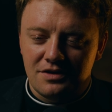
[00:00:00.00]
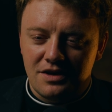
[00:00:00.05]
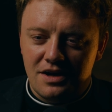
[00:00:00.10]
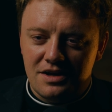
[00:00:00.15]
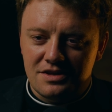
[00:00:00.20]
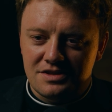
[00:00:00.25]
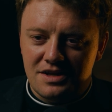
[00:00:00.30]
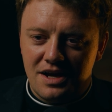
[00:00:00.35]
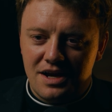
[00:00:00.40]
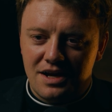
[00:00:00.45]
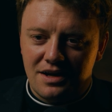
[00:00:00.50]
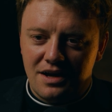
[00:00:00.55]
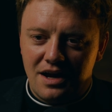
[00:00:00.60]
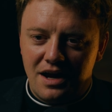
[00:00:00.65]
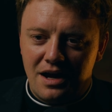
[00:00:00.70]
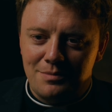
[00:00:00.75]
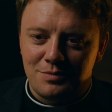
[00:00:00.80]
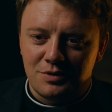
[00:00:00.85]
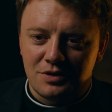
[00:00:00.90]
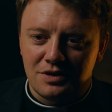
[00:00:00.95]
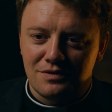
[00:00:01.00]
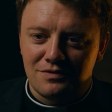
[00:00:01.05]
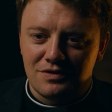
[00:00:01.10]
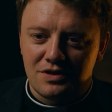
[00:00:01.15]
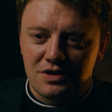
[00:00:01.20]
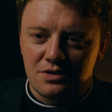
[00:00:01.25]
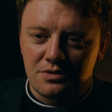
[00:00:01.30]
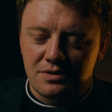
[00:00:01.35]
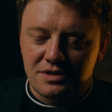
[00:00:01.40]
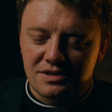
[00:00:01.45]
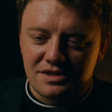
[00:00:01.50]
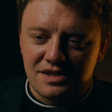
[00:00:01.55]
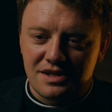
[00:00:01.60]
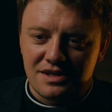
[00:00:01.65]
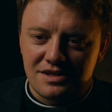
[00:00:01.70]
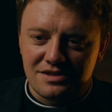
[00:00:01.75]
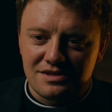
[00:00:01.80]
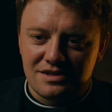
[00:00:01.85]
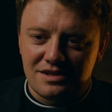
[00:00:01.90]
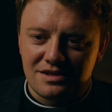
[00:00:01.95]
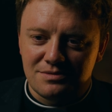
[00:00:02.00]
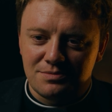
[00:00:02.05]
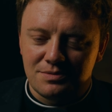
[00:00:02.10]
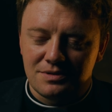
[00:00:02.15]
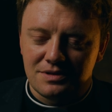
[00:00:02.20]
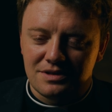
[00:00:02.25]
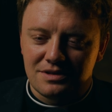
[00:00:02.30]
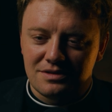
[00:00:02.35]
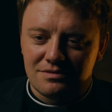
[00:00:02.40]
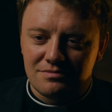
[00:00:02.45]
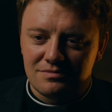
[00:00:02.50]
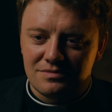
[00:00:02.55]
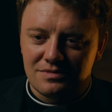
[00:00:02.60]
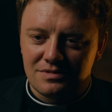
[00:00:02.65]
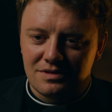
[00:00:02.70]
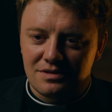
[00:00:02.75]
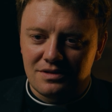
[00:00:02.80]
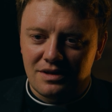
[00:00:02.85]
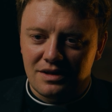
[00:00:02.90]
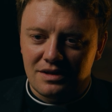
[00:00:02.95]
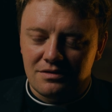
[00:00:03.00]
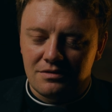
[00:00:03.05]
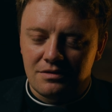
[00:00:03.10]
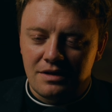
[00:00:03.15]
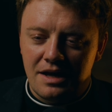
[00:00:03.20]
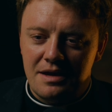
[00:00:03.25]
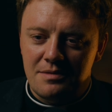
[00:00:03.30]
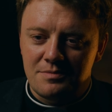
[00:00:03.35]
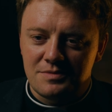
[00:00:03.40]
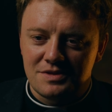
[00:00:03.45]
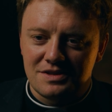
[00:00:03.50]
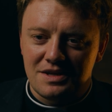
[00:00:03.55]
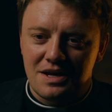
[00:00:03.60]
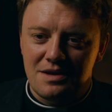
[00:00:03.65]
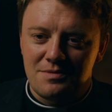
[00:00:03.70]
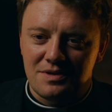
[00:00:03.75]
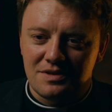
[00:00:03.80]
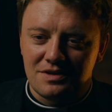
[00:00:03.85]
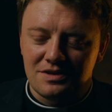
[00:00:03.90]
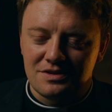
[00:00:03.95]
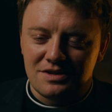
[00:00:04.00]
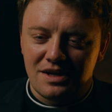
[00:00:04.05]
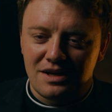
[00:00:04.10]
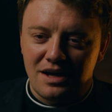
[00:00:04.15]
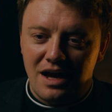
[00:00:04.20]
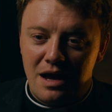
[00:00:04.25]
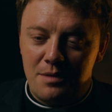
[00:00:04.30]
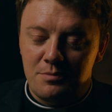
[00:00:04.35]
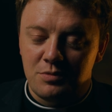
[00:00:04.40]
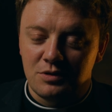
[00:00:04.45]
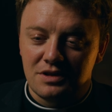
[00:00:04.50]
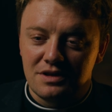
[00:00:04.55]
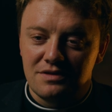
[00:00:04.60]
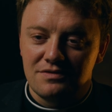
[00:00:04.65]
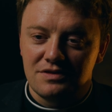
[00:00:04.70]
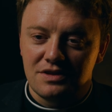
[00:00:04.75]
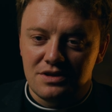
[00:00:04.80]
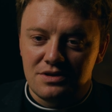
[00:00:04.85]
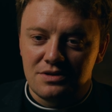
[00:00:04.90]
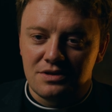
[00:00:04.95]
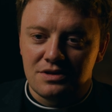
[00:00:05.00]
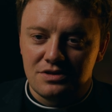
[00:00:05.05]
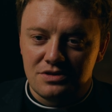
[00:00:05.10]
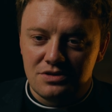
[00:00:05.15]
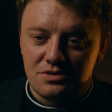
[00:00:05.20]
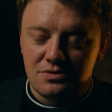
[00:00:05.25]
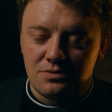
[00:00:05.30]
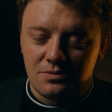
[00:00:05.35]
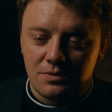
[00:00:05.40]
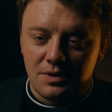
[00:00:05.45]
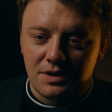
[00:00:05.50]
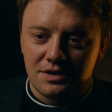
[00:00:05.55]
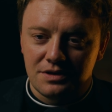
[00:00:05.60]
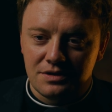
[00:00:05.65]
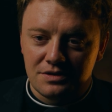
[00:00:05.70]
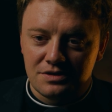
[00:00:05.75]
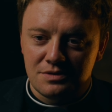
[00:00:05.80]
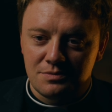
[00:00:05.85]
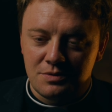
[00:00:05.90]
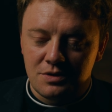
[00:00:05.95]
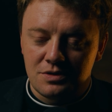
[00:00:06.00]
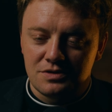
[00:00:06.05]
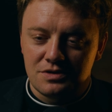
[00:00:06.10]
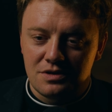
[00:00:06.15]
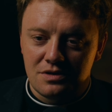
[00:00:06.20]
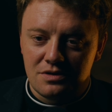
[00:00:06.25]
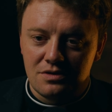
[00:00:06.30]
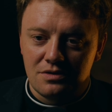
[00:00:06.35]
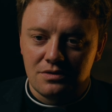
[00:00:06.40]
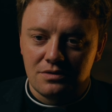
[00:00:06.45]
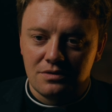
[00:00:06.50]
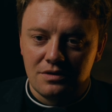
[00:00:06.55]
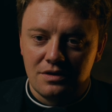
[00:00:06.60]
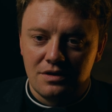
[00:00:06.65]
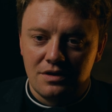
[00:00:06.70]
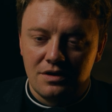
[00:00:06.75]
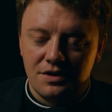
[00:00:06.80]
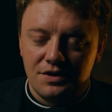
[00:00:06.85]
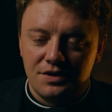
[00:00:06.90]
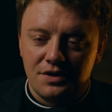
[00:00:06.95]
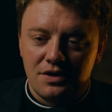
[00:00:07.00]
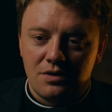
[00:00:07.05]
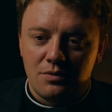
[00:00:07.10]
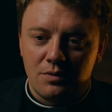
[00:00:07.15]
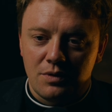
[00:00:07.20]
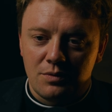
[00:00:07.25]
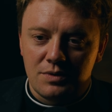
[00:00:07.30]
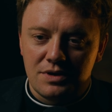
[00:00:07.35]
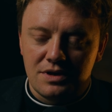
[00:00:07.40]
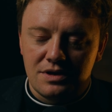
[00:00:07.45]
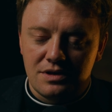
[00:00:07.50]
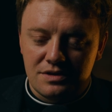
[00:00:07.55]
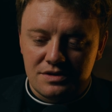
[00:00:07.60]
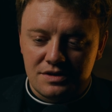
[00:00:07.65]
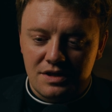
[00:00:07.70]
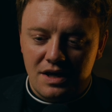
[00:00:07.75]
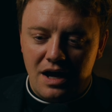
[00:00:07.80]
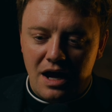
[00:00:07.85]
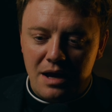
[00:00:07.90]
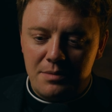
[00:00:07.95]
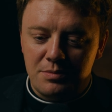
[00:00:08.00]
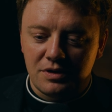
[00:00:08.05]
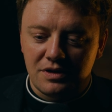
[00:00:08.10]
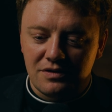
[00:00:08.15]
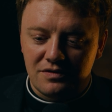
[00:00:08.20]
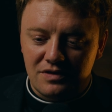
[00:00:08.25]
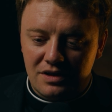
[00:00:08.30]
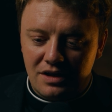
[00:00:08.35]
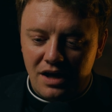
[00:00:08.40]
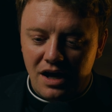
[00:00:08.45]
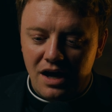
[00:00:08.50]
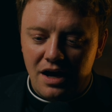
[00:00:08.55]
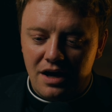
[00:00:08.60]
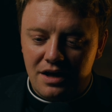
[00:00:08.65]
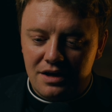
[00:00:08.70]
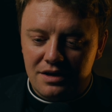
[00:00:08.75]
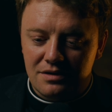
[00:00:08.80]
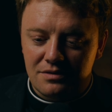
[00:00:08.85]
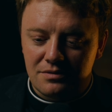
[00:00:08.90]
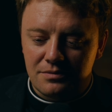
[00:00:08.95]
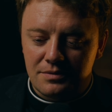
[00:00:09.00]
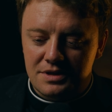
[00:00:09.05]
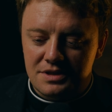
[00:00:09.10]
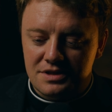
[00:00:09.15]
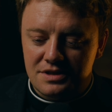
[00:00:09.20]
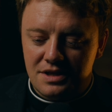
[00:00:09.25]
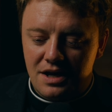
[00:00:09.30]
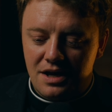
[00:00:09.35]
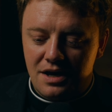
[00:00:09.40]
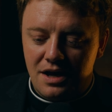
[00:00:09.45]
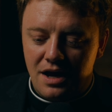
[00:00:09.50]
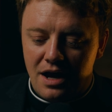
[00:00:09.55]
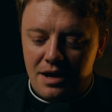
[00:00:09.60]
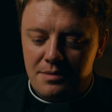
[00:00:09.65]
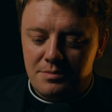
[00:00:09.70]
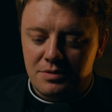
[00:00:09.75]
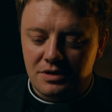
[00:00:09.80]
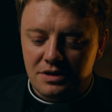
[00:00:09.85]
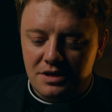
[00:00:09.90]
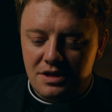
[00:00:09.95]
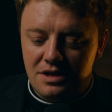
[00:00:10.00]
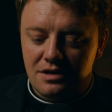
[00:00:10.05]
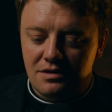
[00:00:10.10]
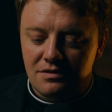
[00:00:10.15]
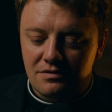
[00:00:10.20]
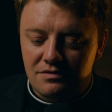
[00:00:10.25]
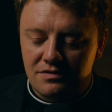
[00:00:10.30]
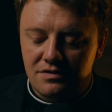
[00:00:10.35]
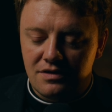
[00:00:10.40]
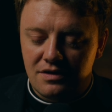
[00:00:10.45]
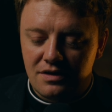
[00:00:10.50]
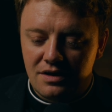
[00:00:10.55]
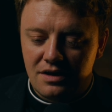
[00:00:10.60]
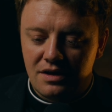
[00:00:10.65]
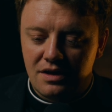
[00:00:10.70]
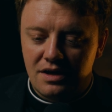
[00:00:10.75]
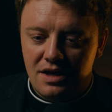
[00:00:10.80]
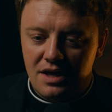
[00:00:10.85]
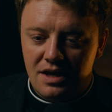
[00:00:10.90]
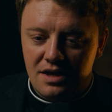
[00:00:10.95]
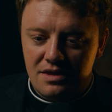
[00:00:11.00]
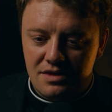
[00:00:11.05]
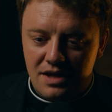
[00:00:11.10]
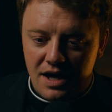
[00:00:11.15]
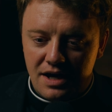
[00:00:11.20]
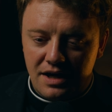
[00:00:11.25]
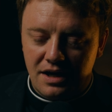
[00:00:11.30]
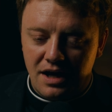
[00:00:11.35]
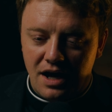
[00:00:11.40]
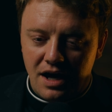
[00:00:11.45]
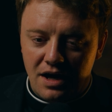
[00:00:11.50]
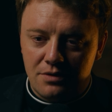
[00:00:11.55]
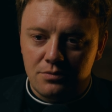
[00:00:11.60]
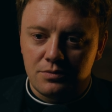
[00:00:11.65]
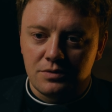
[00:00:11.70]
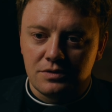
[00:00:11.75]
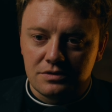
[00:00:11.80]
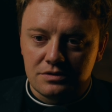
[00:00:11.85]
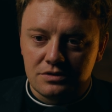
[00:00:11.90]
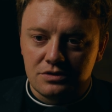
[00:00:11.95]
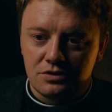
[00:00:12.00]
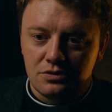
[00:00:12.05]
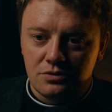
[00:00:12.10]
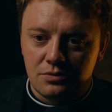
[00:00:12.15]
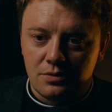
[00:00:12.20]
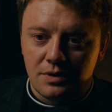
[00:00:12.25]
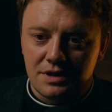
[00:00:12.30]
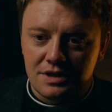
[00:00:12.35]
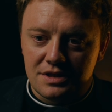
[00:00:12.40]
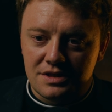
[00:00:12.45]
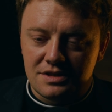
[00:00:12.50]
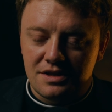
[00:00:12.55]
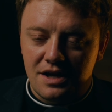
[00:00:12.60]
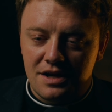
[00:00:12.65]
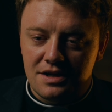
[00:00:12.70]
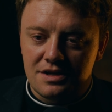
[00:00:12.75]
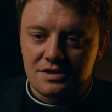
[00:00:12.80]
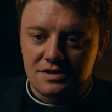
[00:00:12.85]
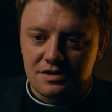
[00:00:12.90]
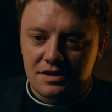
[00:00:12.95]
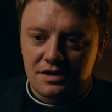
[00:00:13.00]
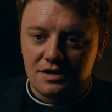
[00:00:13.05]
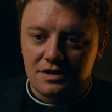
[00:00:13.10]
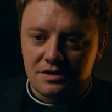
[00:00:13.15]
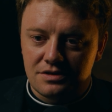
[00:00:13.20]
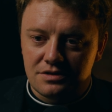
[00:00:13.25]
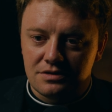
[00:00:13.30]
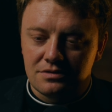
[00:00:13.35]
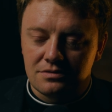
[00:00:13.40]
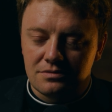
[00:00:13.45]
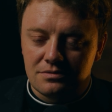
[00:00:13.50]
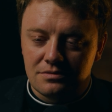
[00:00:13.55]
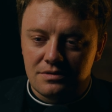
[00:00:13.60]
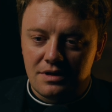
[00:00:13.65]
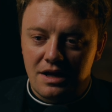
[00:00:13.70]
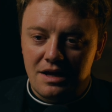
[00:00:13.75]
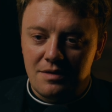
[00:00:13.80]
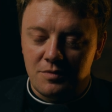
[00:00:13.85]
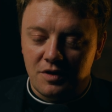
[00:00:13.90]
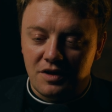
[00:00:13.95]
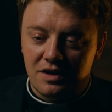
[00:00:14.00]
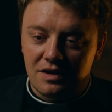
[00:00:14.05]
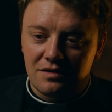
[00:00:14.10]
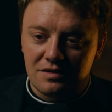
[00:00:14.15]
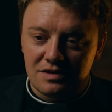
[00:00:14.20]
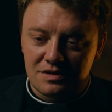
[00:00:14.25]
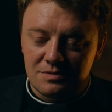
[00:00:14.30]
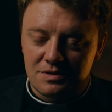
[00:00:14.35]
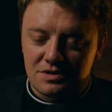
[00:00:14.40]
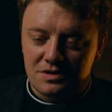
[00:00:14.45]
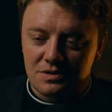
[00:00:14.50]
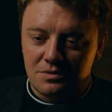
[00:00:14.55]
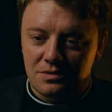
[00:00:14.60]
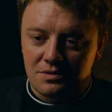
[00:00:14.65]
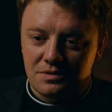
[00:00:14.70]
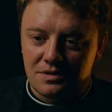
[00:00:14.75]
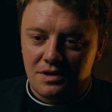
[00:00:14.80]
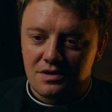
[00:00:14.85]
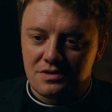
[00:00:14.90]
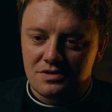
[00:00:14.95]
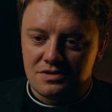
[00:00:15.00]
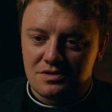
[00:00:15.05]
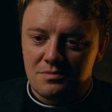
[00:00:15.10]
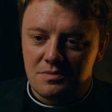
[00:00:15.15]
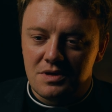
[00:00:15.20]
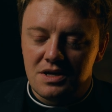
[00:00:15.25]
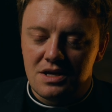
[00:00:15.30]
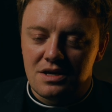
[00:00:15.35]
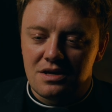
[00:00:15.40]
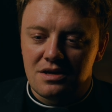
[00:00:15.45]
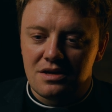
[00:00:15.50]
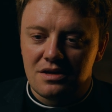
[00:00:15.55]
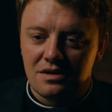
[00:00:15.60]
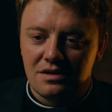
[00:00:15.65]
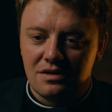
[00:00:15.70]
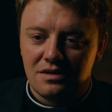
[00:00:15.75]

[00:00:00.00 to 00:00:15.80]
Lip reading: not saying, I believe that you exist. That's a pretty lame statement. They're saying, I believe that you can do what you're supposed to do. When we say, I believe in God, we say, I believe that God will do what he said he's going to do. Namely, especially with regards to me,